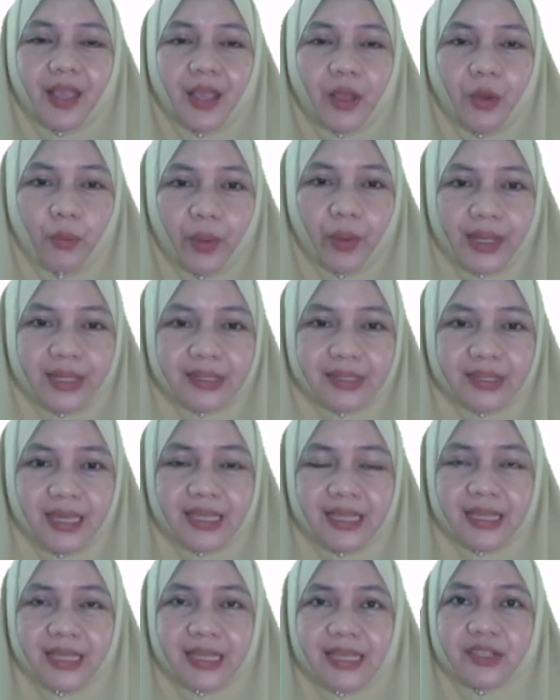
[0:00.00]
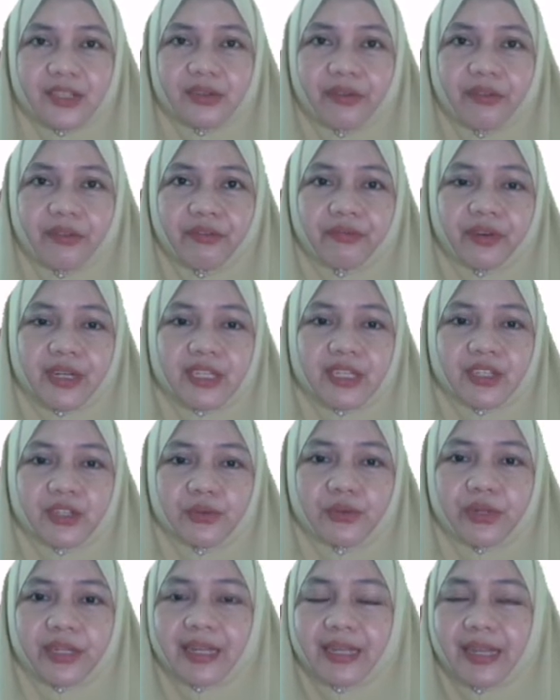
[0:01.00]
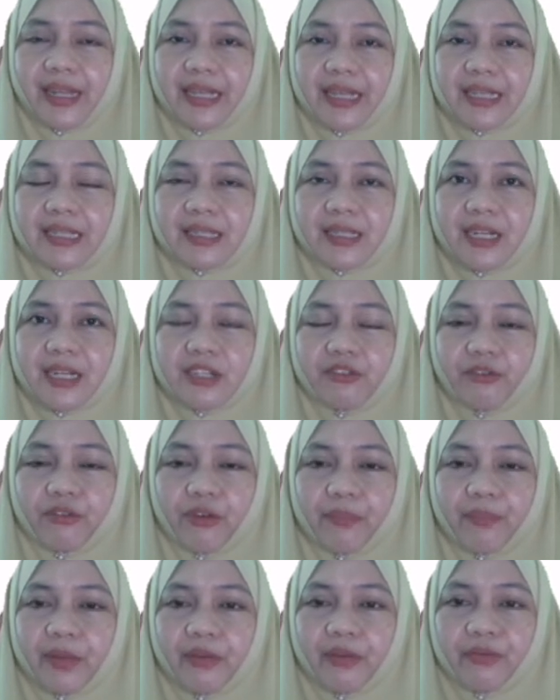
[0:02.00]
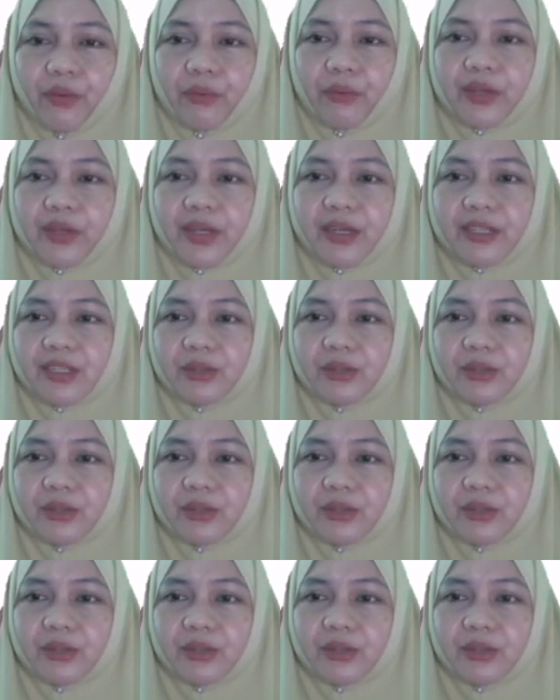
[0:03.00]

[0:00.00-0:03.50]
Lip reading: Where c is refers to the distance from the focus